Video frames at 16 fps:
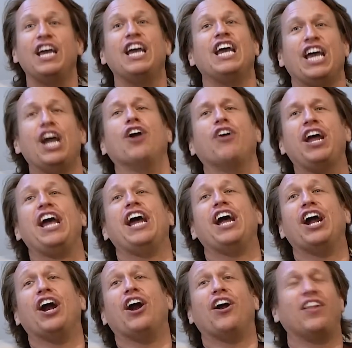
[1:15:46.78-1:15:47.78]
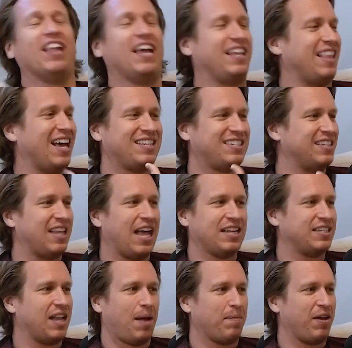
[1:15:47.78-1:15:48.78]
hear, like
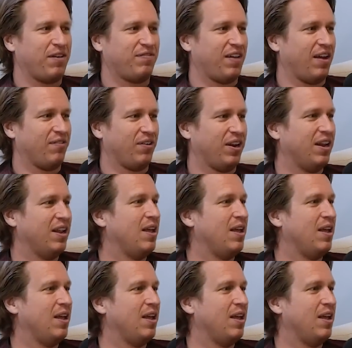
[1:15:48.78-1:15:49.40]
that's not my favorite.